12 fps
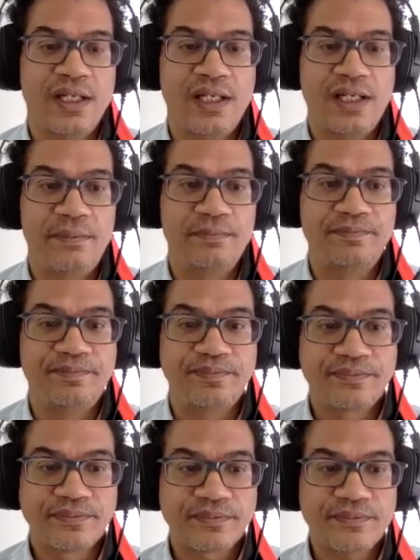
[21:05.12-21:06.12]
And
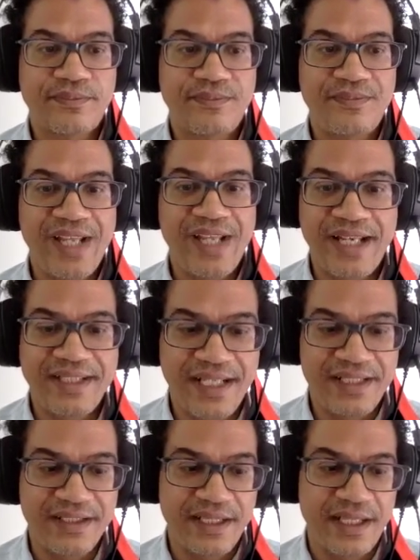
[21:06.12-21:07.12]

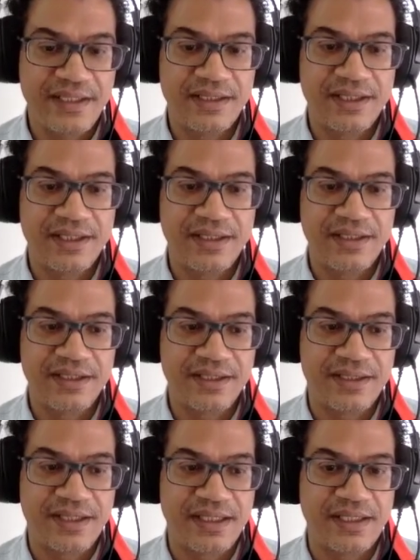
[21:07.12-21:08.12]

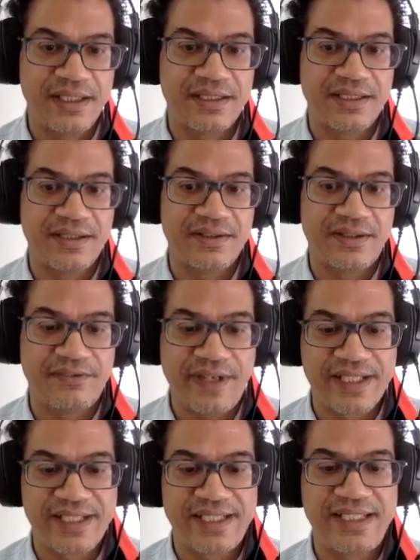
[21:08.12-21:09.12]
the
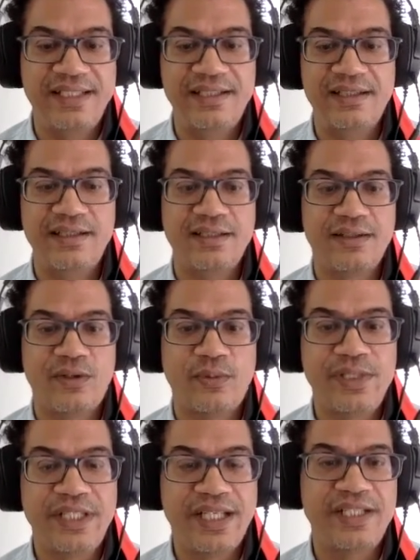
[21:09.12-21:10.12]
vaccine
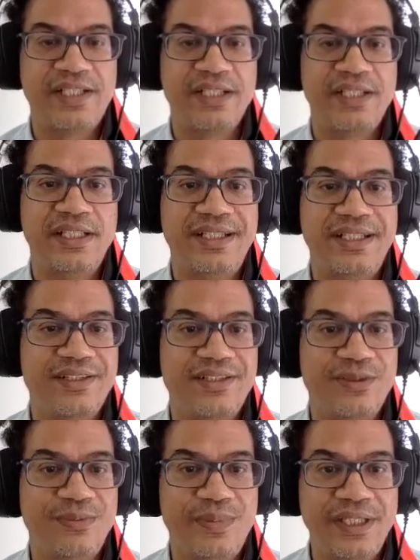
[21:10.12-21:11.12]
communication needs
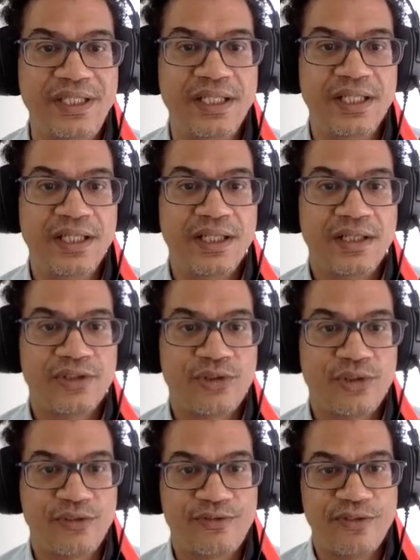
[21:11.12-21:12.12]
to be
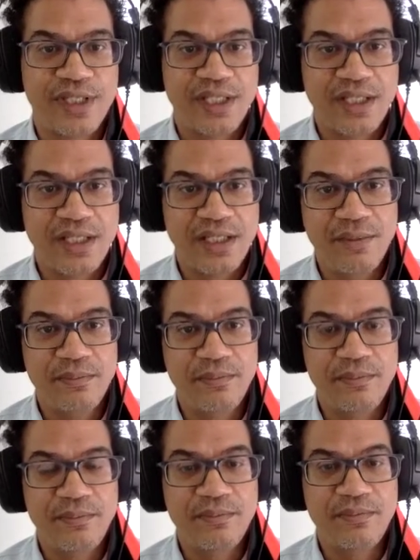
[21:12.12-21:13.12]
sort of
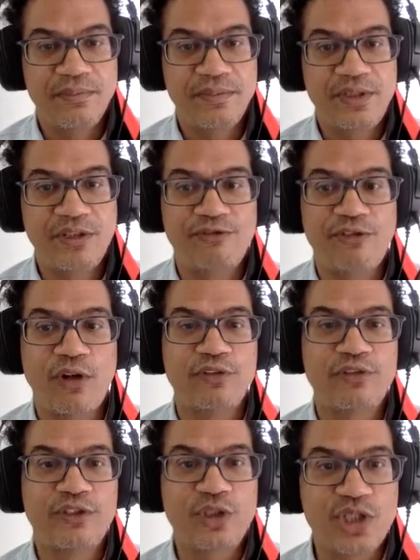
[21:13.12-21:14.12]

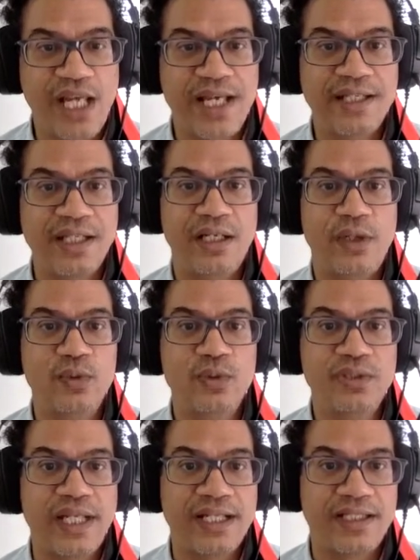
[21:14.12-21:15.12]
devolved to stand
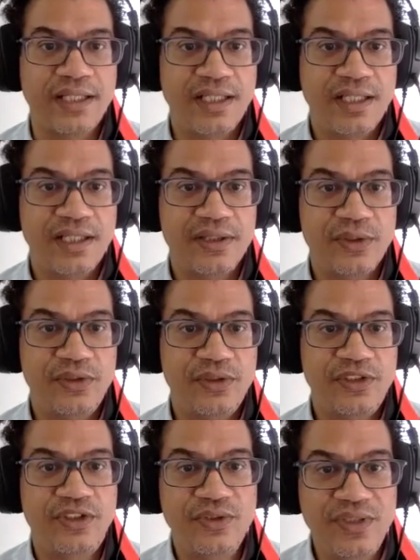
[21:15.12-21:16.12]
alone. That
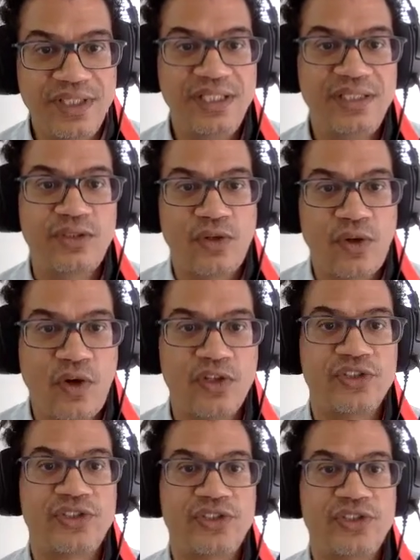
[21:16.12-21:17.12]
you need to
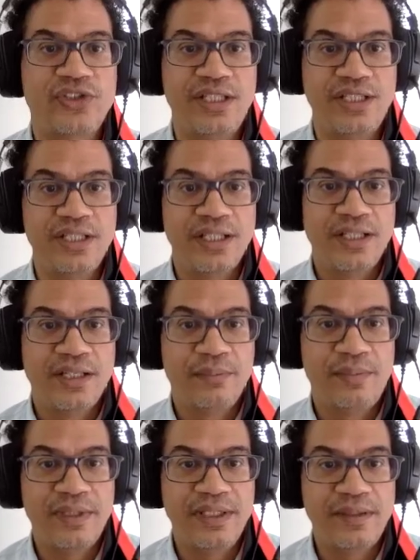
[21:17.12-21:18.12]
constantly
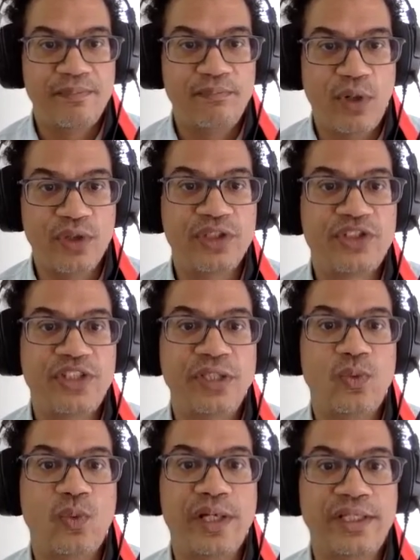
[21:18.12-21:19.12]
be
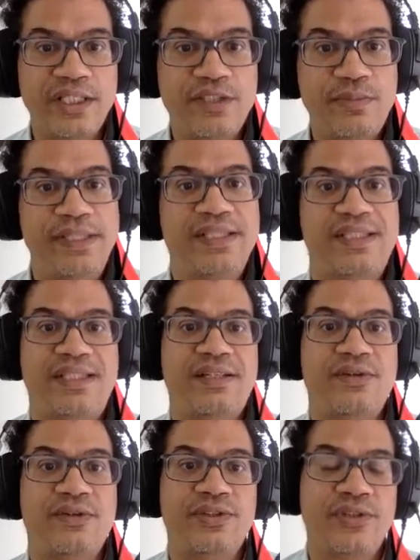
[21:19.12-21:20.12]
monitoring what is being
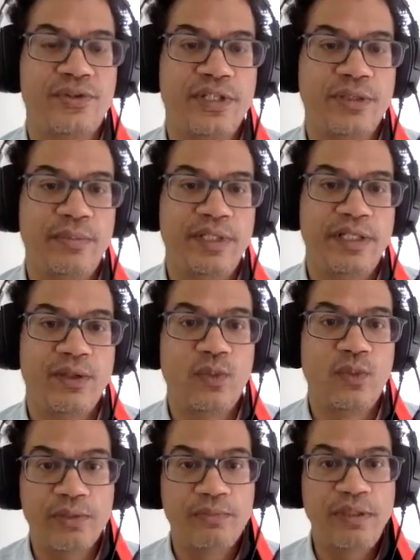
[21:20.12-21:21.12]
said on social media,
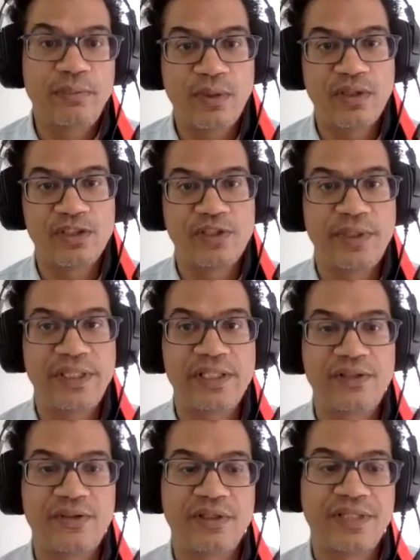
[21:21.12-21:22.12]
what people are
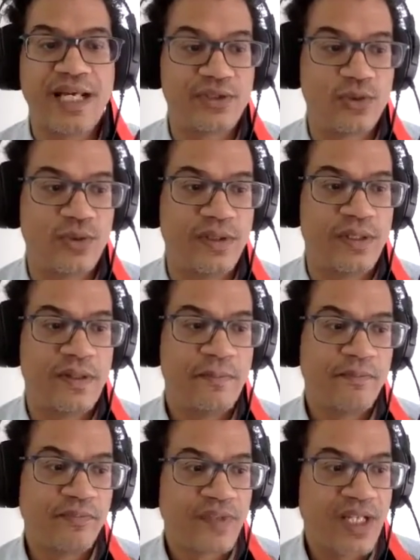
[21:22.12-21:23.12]
spreading around. I saw
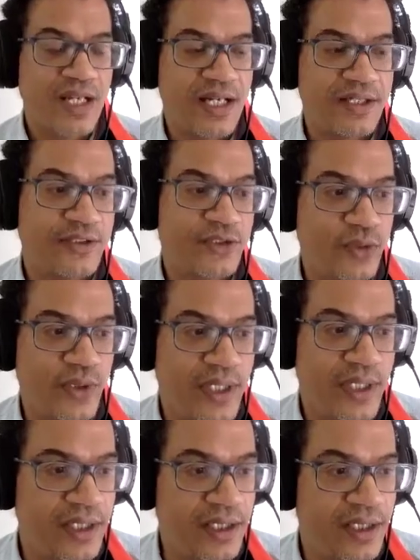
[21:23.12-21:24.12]

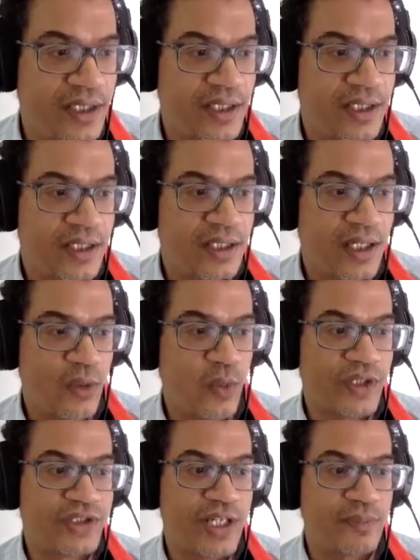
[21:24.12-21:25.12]
a
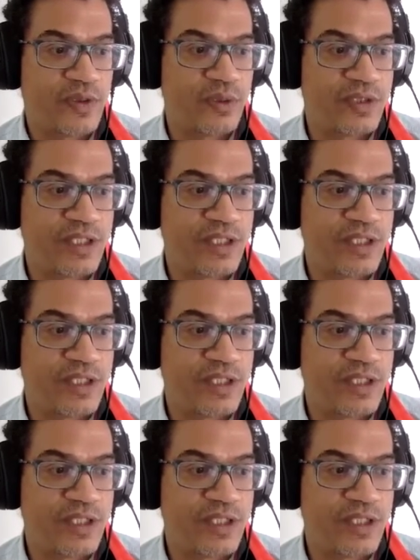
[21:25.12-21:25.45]
WhatsApp group.